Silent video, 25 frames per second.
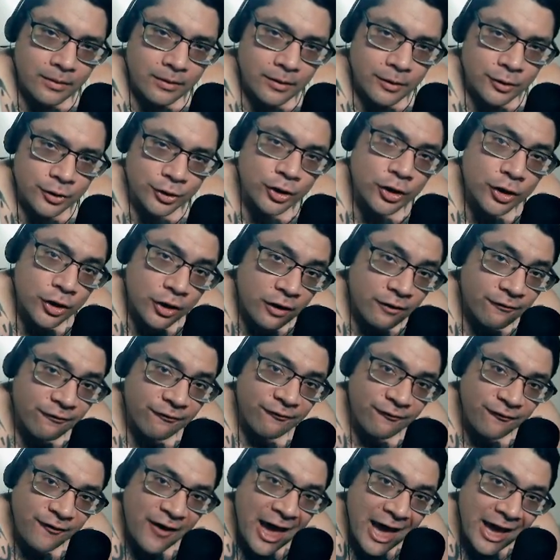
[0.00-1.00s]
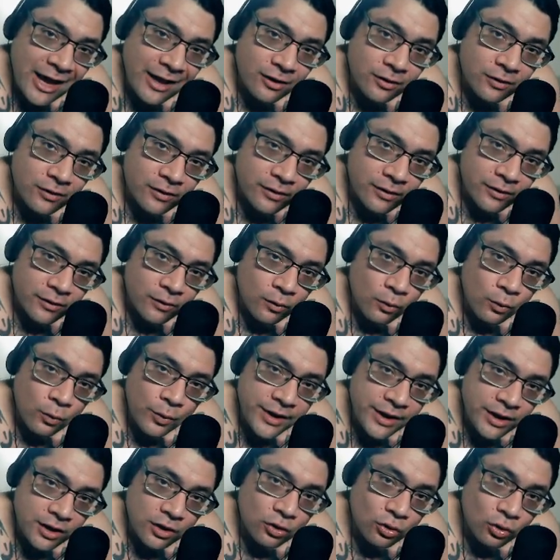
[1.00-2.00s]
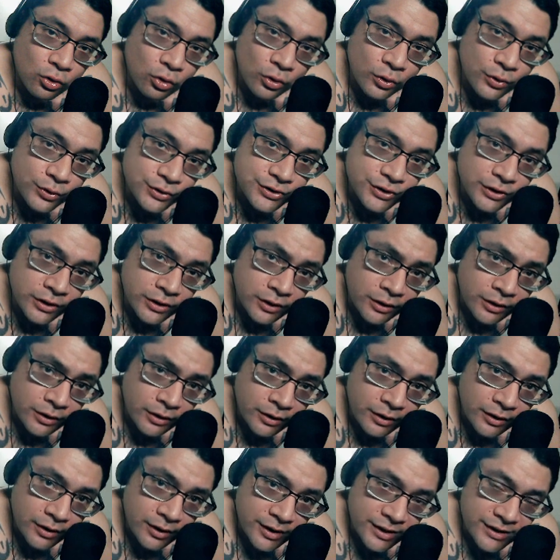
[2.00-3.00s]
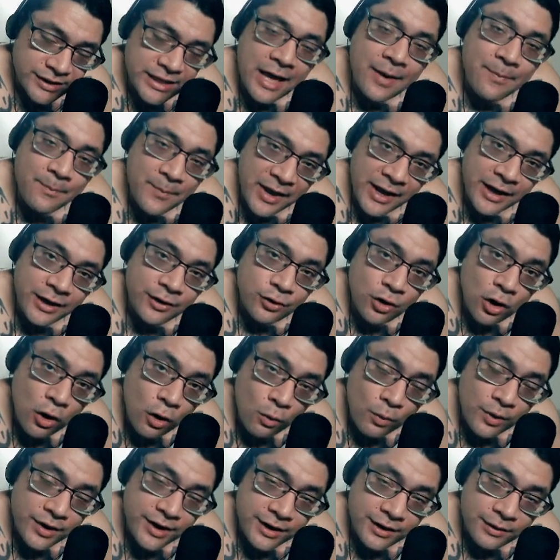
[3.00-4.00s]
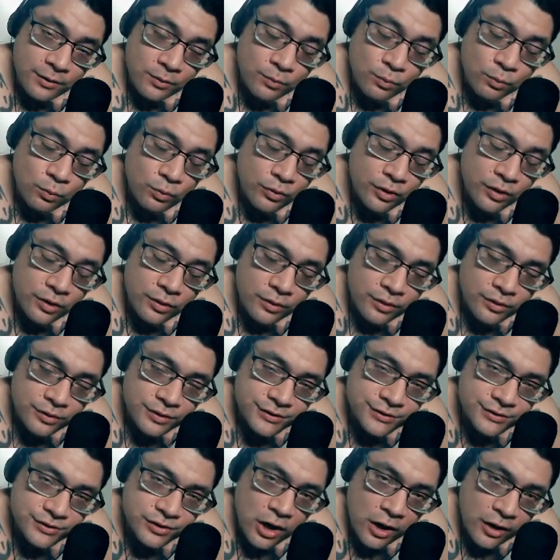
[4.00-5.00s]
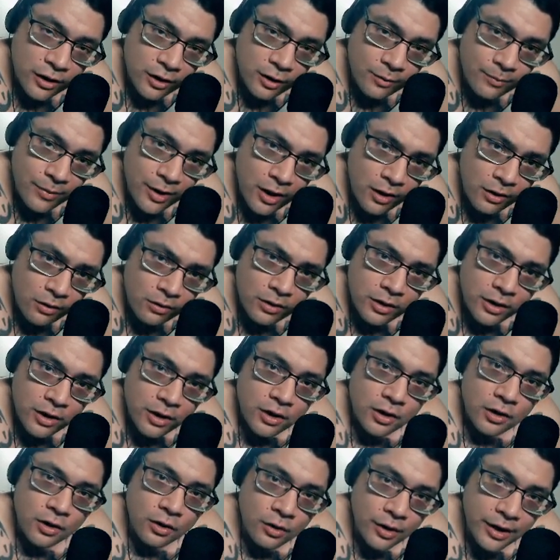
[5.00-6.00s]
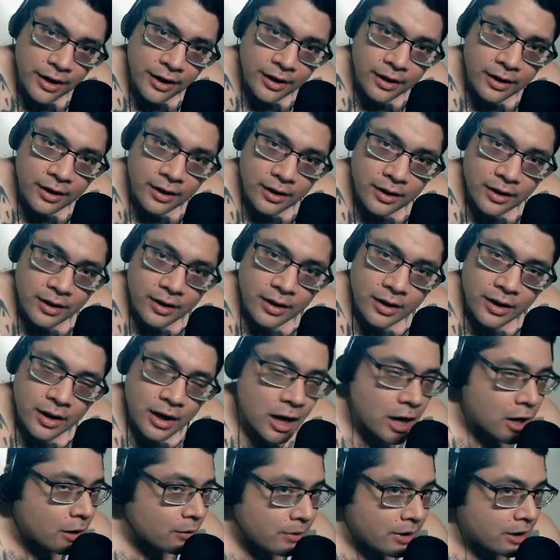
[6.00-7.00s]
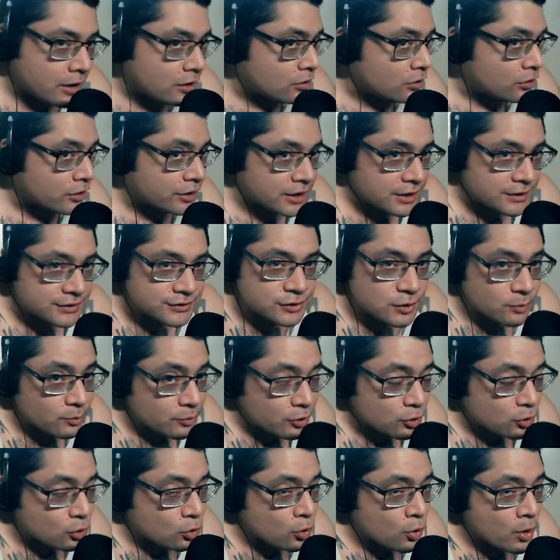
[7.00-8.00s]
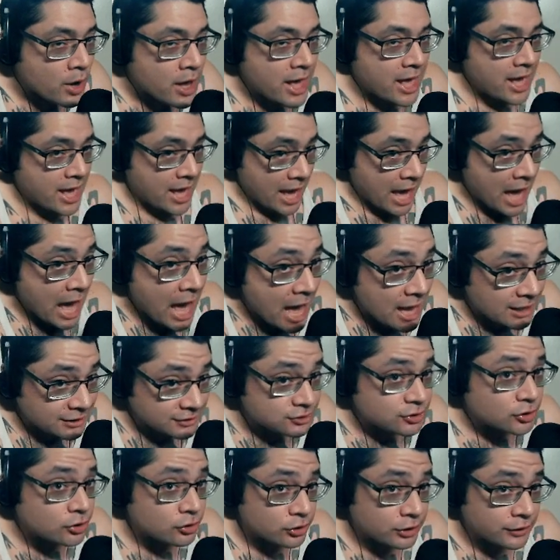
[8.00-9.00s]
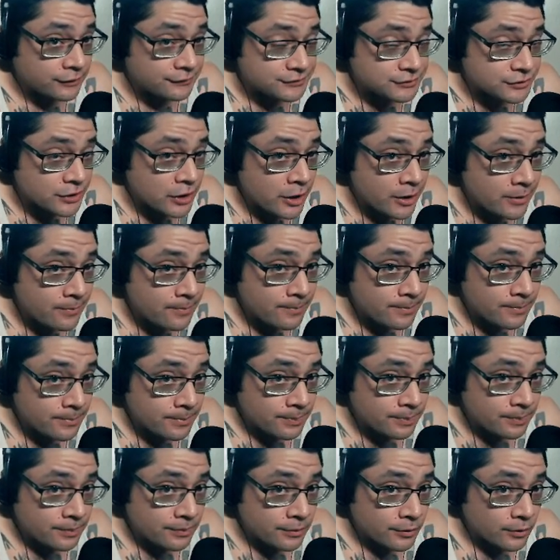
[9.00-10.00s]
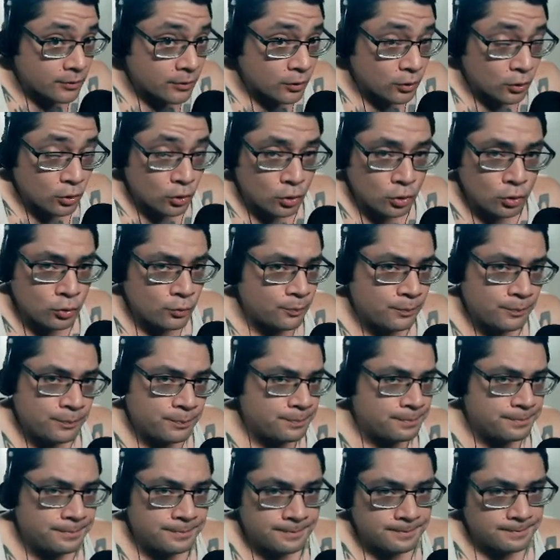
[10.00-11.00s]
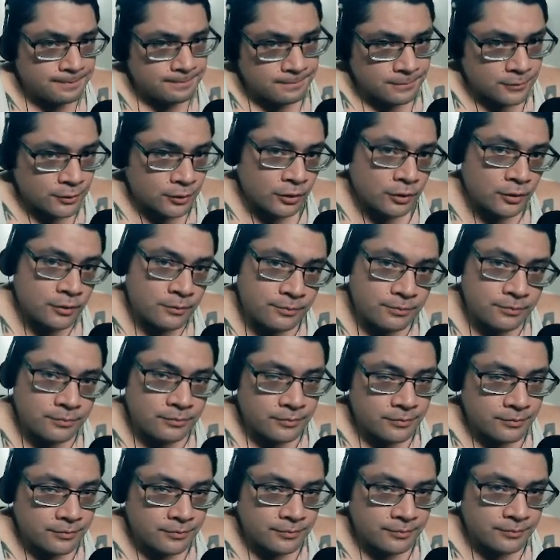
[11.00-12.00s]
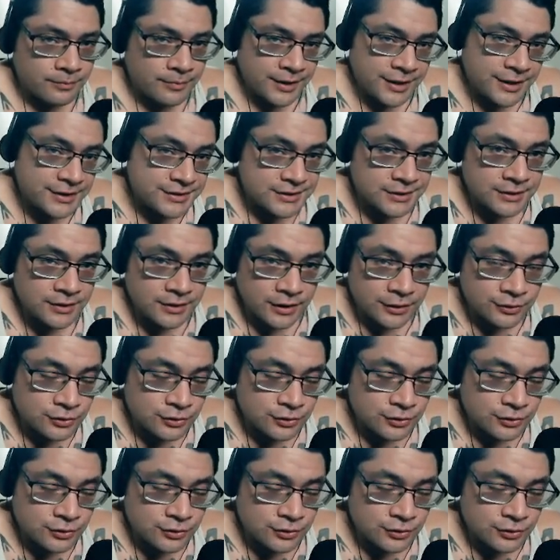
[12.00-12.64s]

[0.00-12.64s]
You're a fat, weak loser that may know what he is talking about. Great. I'd rather look at someone who has their lifts up, who, you know, isn't a